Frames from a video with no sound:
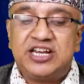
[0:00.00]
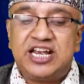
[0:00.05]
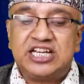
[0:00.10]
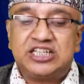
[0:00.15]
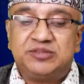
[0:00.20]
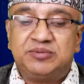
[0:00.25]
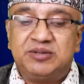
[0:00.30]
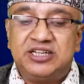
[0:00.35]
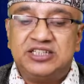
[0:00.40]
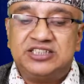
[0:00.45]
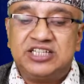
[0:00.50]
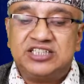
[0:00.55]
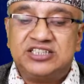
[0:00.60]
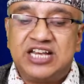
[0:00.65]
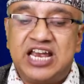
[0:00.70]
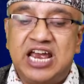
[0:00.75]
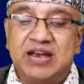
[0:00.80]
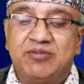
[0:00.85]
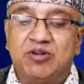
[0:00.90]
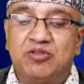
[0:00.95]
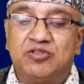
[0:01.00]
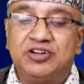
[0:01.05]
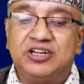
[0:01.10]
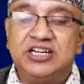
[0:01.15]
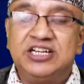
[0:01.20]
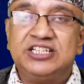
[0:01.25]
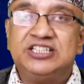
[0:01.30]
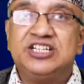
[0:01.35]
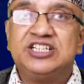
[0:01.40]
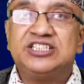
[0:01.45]
experiences above
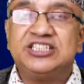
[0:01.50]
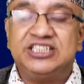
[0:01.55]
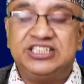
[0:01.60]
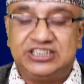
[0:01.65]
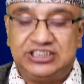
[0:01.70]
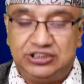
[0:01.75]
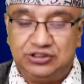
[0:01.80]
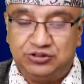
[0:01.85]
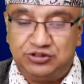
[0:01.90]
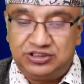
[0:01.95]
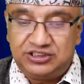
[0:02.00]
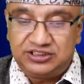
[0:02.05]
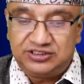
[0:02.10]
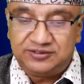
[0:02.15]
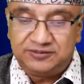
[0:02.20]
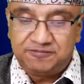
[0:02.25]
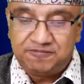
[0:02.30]
religious issues